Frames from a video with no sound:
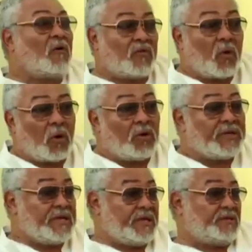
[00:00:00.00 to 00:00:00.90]
of all
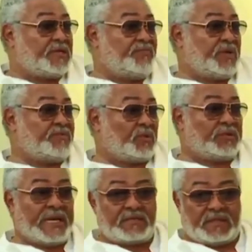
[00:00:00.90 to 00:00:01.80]
the guilty people
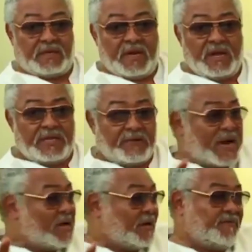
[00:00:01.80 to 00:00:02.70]
that the
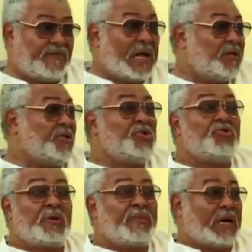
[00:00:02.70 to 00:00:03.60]
rank and file
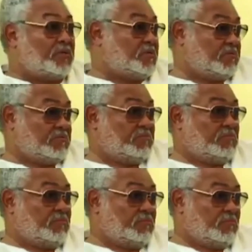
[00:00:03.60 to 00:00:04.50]
knew about.
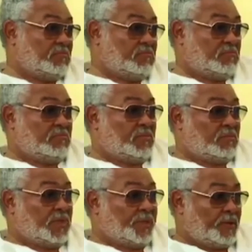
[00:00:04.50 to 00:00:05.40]

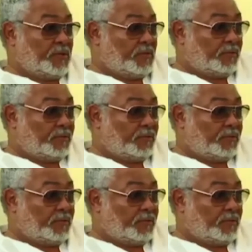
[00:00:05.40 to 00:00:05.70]
You know,